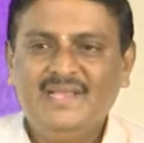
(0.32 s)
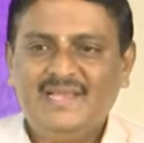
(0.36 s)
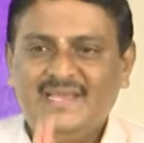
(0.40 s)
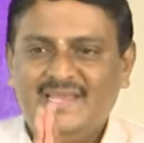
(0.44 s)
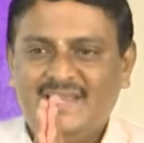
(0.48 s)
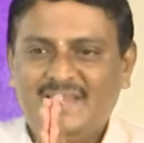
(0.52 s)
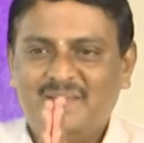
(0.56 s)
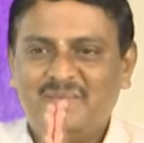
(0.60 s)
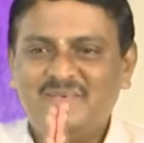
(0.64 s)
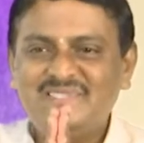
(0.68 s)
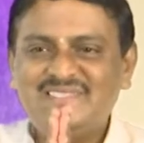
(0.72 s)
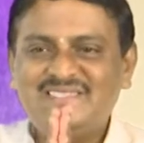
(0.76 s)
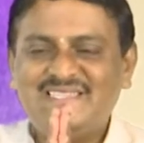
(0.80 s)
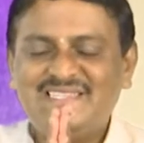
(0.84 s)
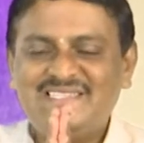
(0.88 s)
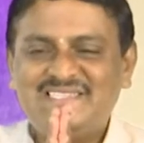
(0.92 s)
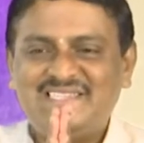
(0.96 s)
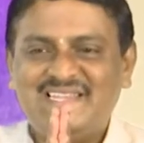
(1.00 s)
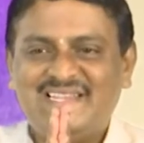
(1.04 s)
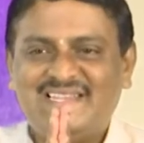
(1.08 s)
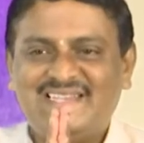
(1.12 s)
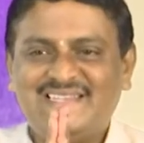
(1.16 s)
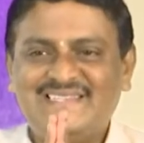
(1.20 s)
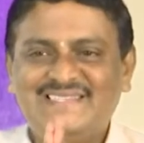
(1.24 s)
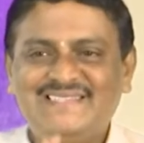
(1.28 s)
Namaste
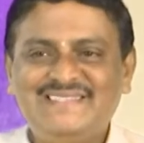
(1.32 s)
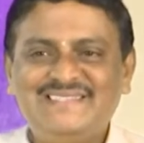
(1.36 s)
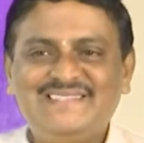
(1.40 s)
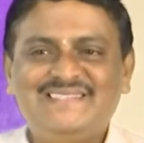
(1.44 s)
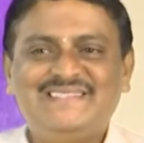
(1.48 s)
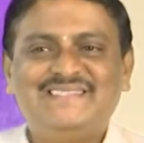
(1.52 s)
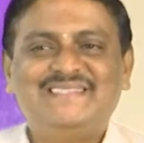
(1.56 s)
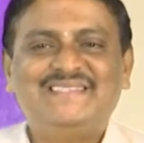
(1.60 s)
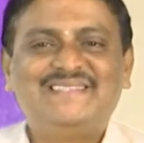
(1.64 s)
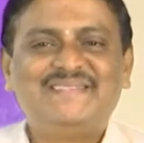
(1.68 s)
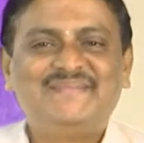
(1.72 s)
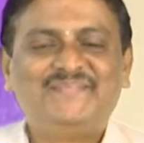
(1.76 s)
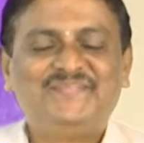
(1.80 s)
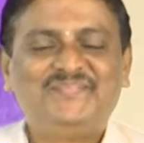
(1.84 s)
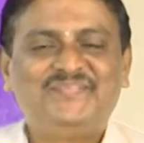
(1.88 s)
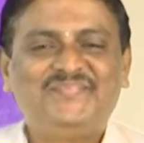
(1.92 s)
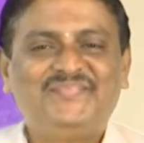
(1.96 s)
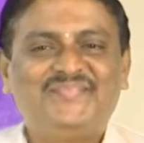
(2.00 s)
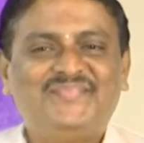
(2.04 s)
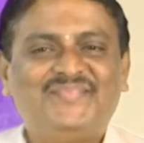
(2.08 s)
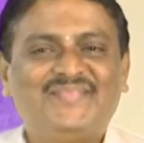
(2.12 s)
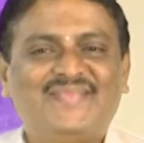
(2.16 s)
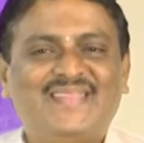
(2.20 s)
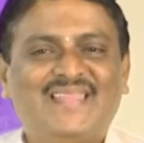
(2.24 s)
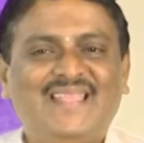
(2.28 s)
childrens,
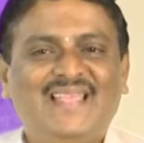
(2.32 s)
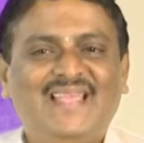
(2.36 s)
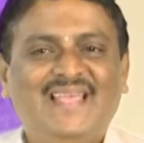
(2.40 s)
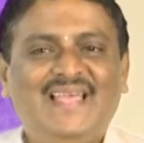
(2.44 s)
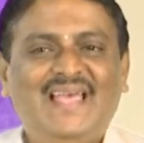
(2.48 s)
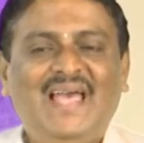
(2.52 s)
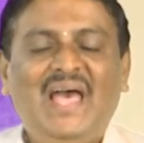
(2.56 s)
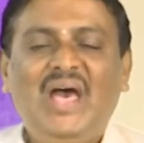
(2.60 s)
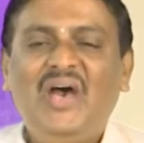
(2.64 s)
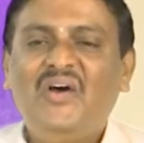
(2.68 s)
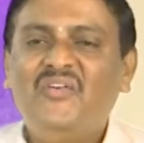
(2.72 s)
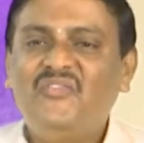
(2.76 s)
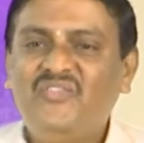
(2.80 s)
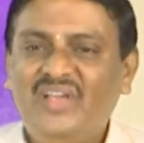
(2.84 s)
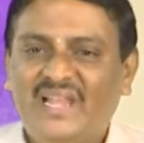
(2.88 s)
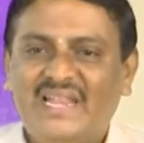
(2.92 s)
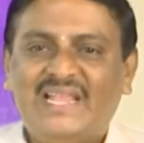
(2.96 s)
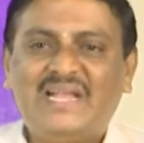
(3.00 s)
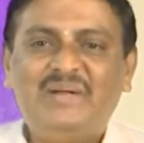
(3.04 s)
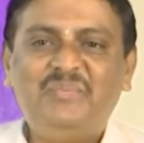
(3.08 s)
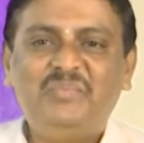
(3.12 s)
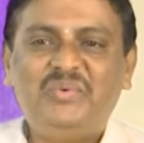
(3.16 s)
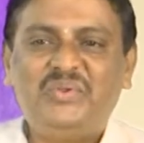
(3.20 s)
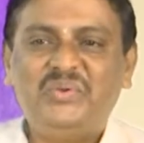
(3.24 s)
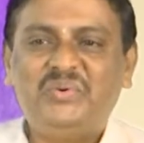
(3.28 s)

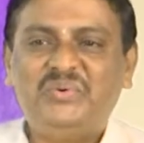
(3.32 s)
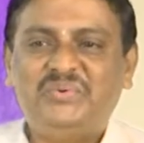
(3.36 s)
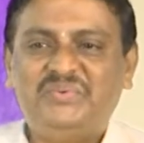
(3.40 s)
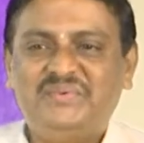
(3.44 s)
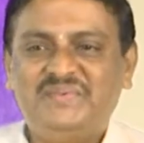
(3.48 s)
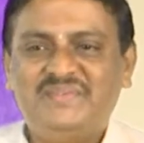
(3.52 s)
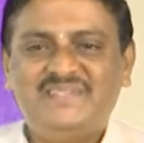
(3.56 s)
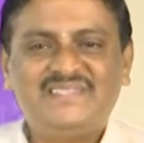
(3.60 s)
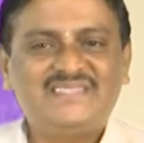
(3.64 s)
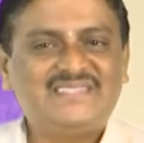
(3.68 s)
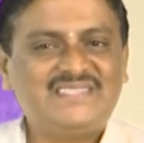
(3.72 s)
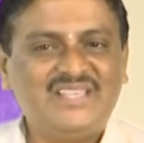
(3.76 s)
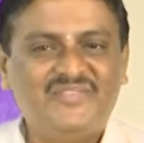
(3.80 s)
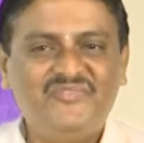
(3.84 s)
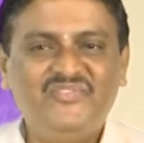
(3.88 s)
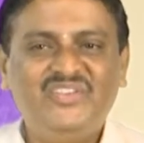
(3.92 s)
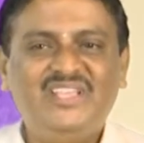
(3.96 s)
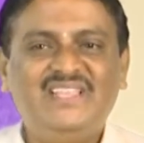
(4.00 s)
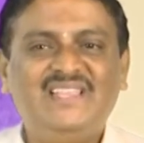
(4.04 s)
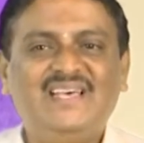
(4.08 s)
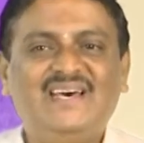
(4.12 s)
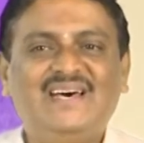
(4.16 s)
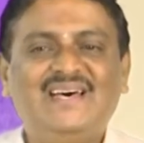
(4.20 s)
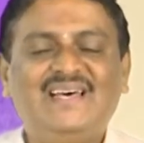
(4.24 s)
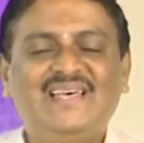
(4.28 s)
welcome to
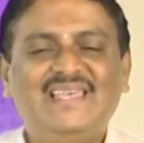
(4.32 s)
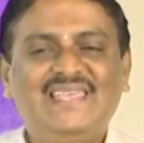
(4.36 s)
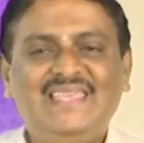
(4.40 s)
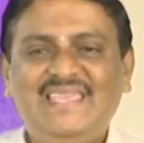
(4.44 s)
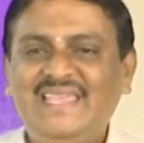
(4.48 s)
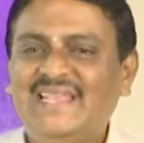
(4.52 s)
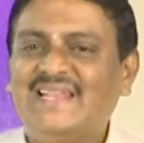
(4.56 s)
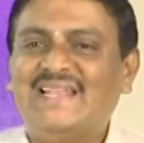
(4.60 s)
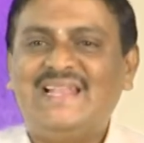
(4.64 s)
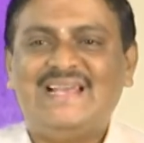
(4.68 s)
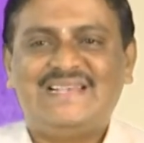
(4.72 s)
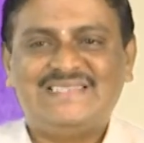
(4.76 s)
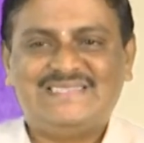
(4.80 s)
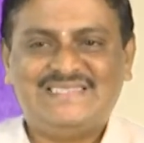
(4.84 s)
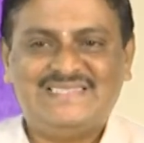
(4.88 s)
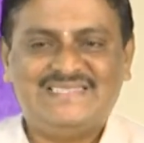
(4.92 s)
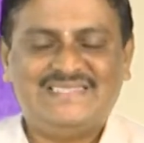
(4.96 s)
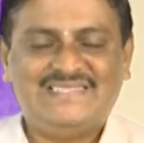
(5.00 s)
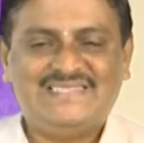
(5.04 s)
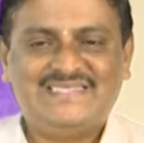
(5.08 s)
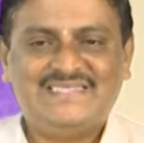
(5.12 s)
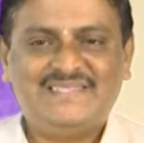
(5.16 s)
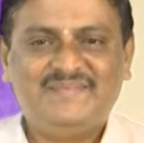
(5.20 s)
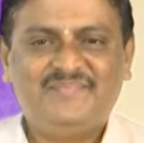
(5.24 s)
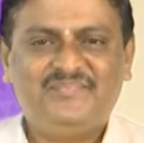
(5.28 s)
Samveda
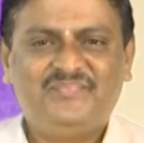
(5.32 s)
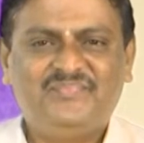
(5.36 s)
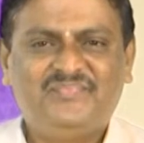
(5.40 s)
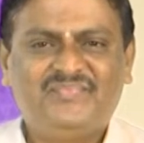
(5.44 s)
e-classes,